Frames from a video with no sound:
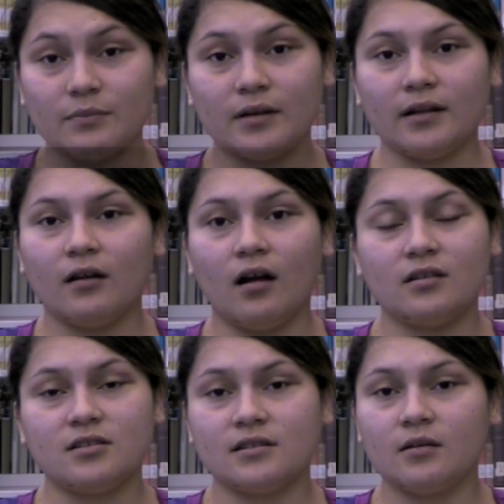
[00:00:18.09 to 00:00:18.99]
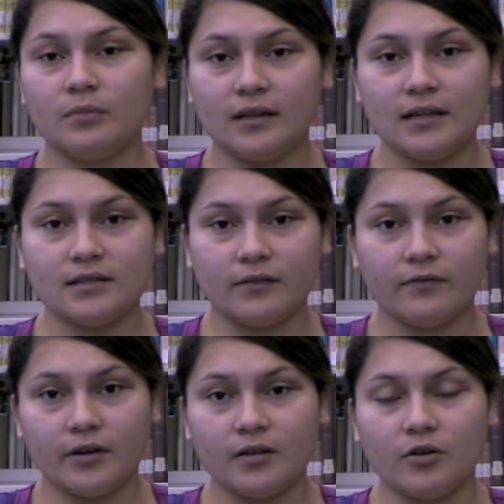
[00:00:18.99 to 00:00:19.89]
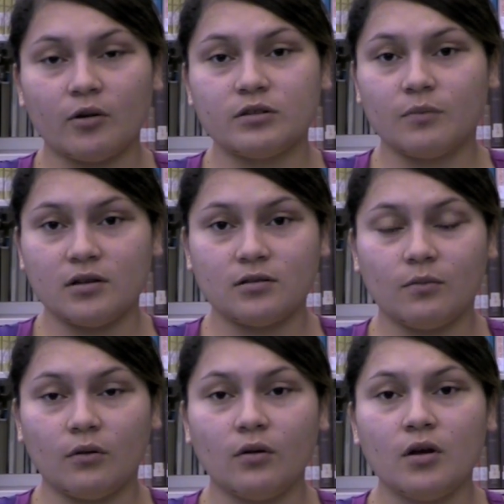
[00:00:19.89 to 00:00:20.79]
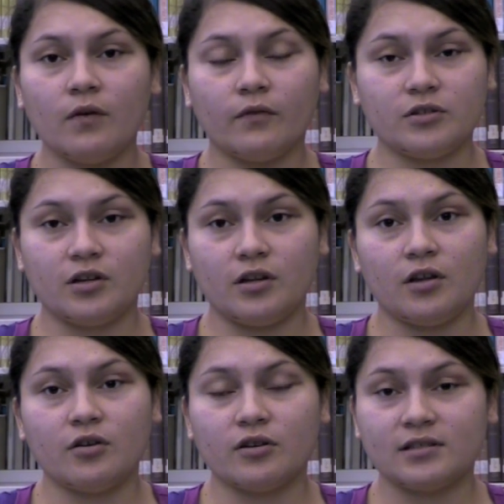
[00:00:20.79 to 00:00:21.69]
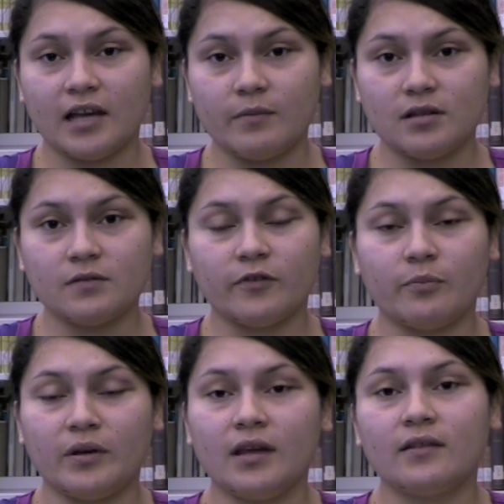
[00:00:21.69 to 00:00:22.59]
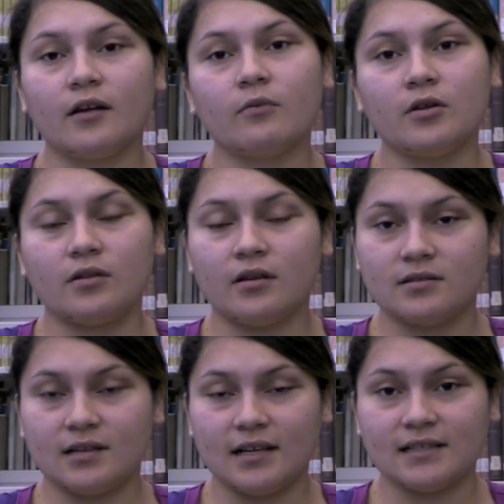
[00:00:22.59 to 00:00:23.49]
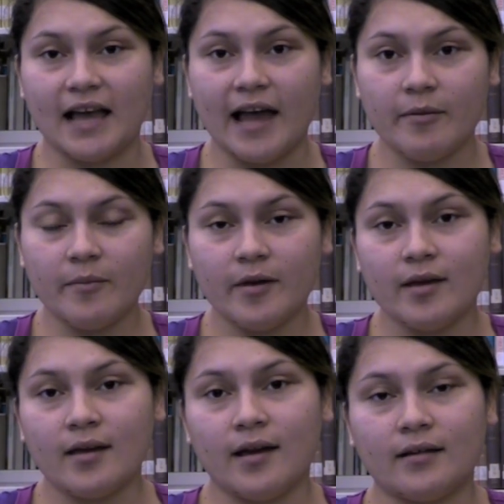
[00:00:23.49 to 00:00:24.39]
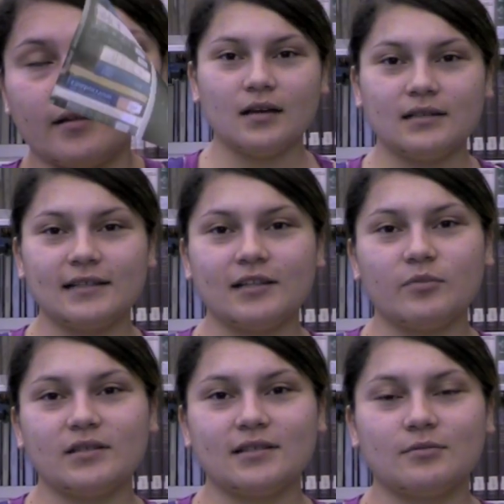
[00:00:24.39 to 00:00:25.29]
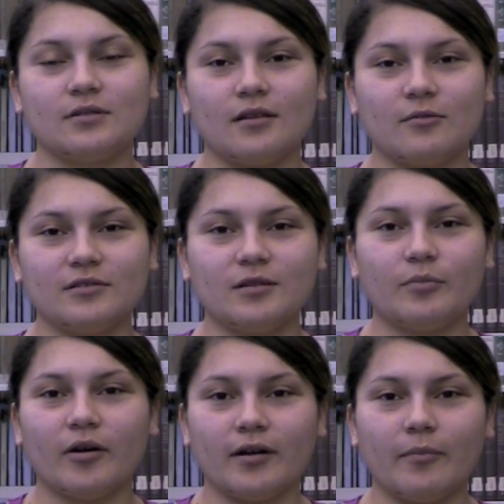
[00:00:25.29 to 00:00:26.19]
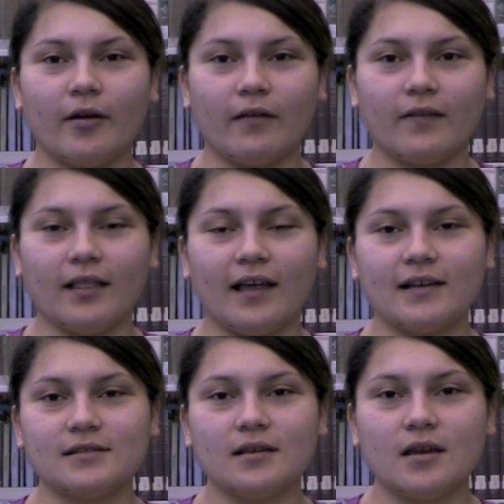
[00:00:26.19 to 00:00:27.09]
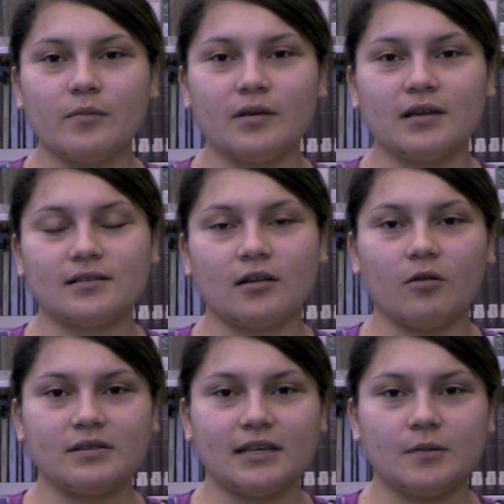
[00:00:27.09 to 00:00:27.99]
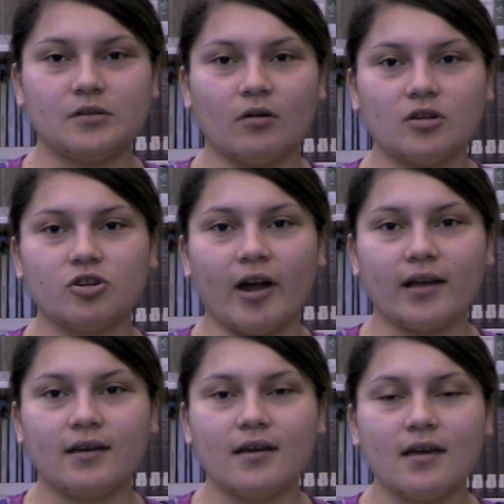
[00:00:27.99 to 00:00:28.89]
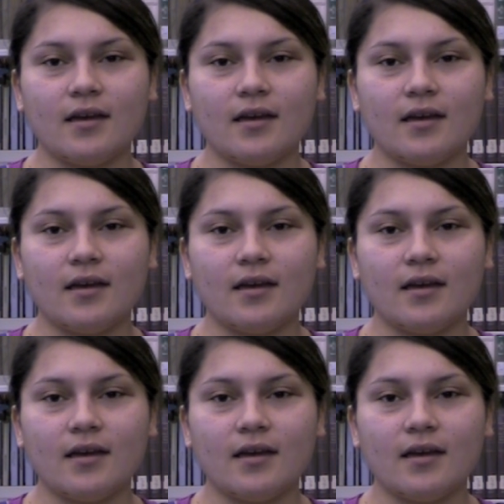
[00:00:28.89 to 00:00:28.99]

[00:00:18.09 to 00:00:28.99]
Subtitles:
But in college, it's completely different. You're responsible for turning in your assignments, for being there when there's an exam. And the syllabus is the most important part of the class because it always keeps you on track.